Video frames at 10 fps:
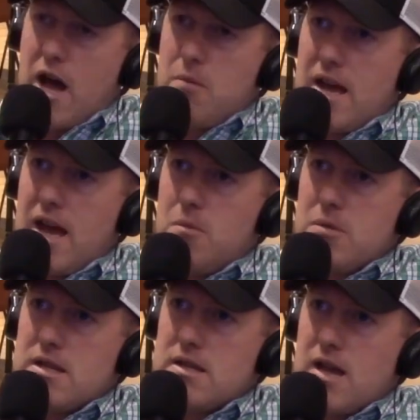
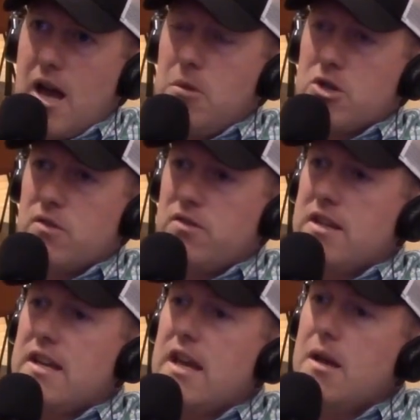much of an
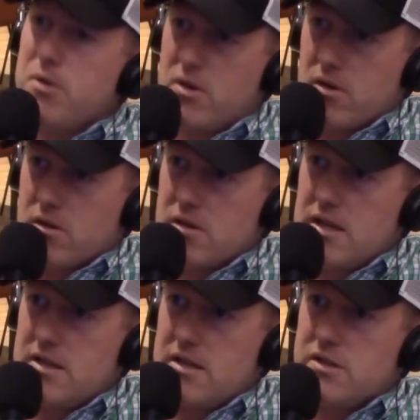inhibitor
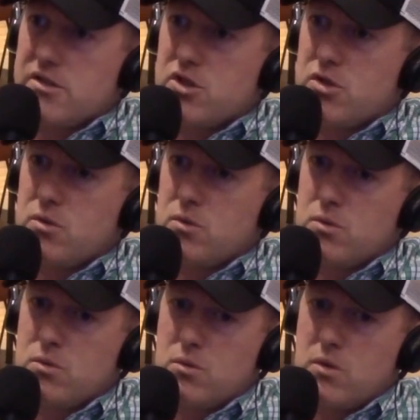it is
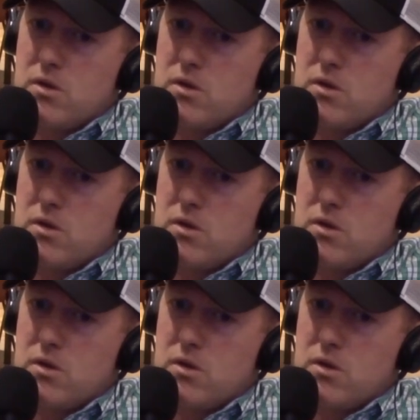to